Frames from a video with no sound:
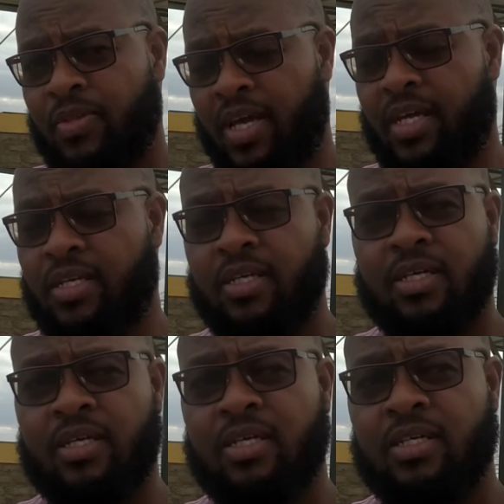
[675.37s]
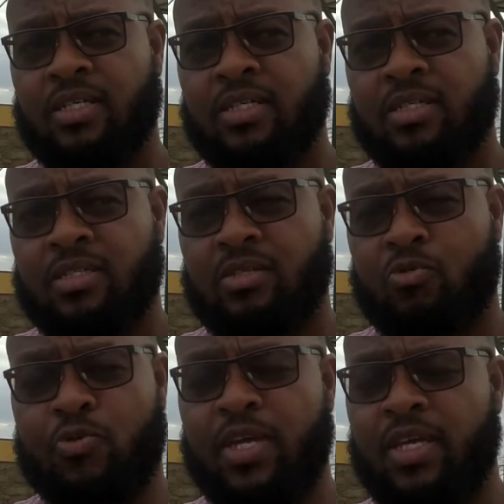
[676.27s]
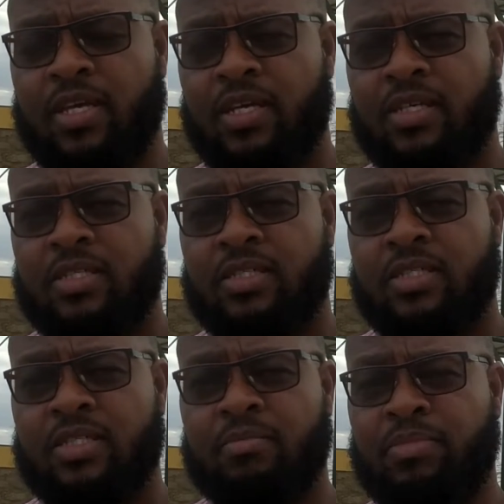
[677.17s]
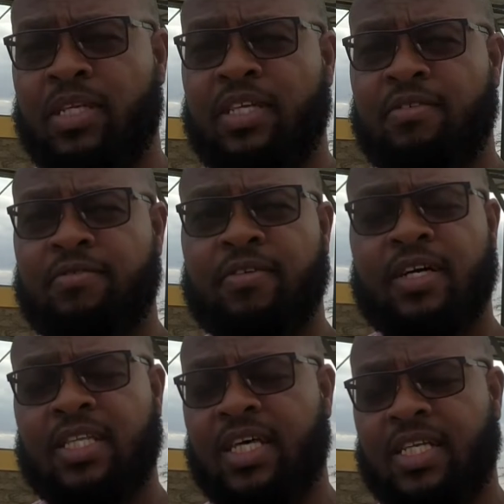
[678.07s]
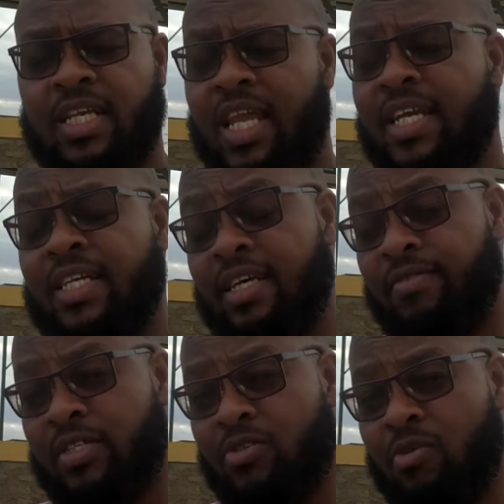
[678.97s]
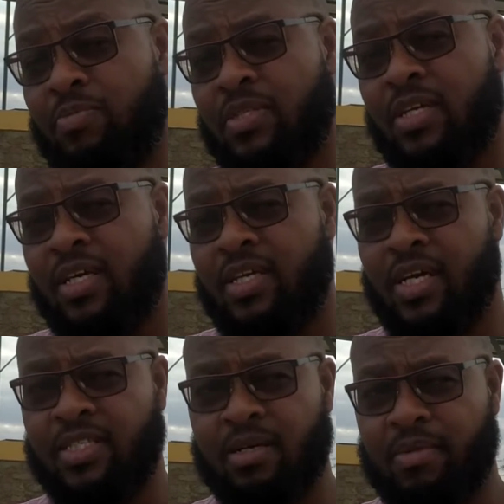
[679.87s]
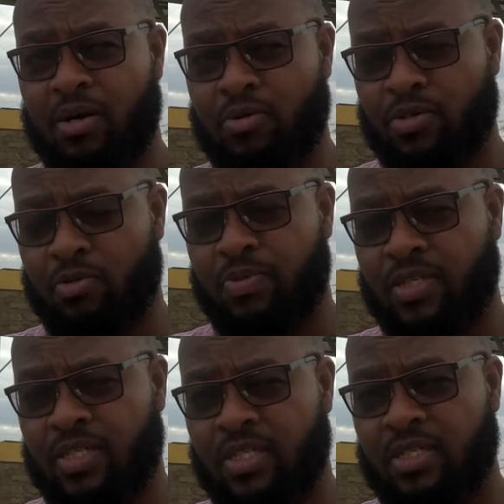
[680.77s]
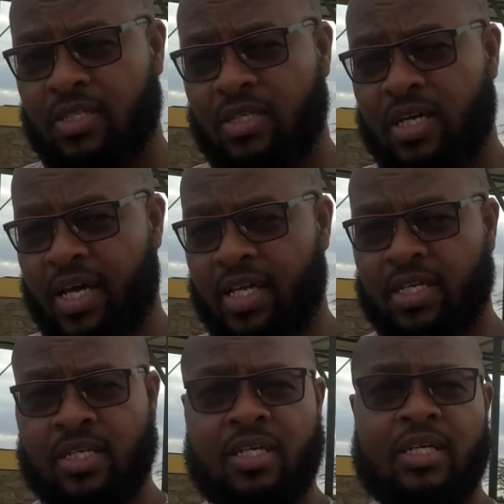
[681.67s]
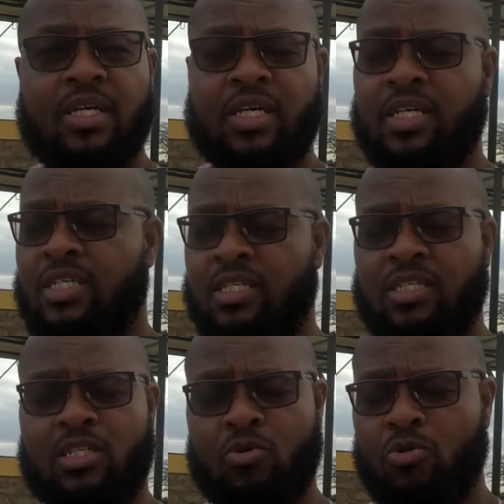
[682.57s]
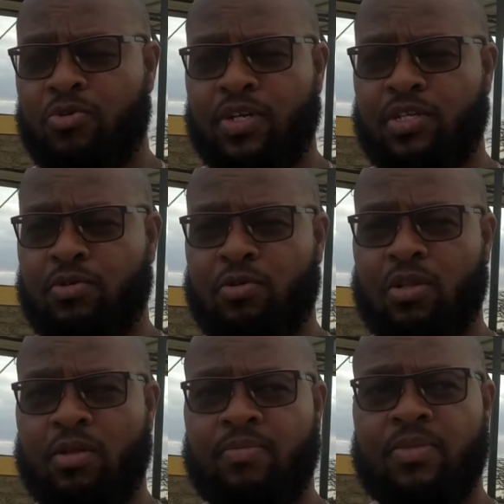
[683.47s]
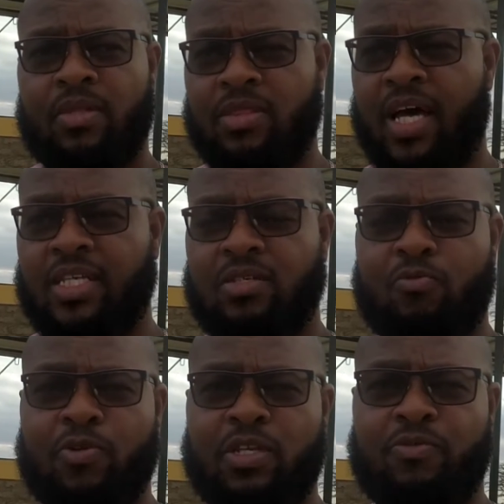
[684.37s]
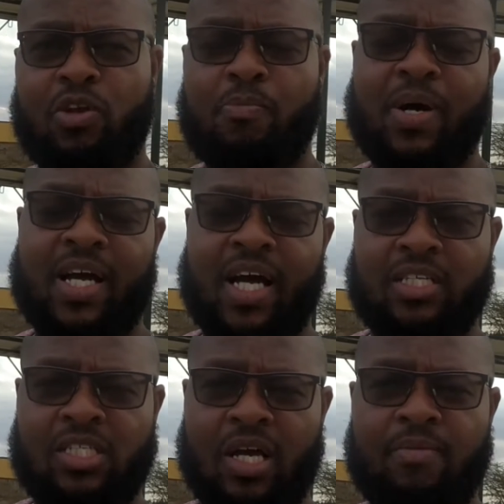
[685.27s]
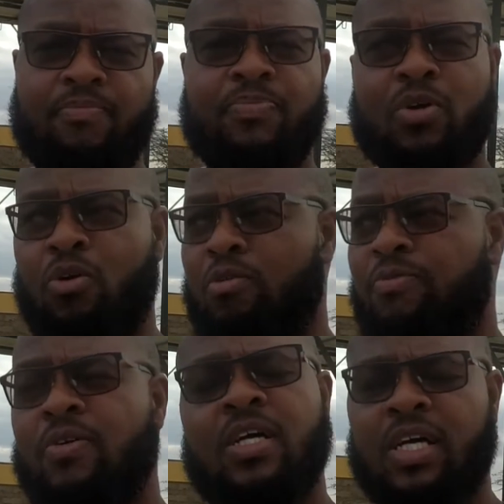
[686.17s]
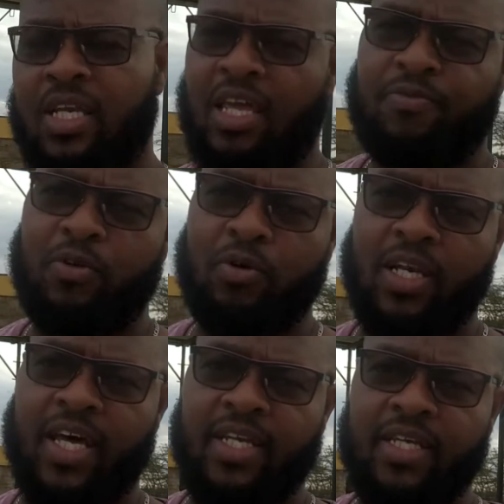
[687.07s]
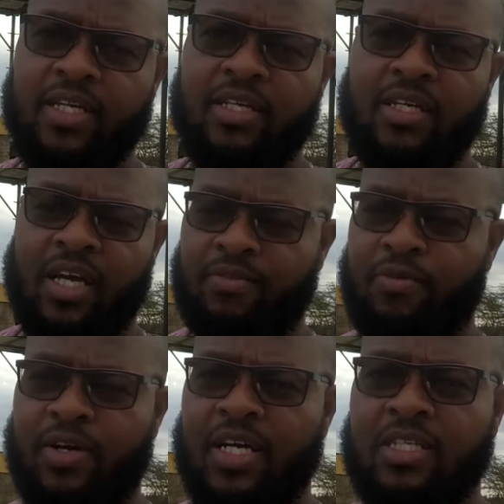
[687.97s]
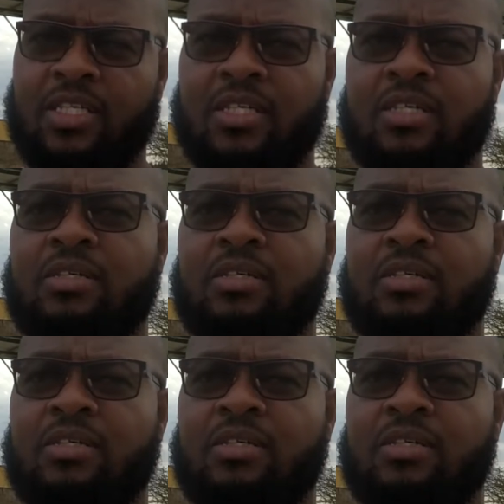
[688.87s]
And we believe that learning never stops here at Farming Dorper. And it is so critical that we develop a culture of lifelong learning. And for us,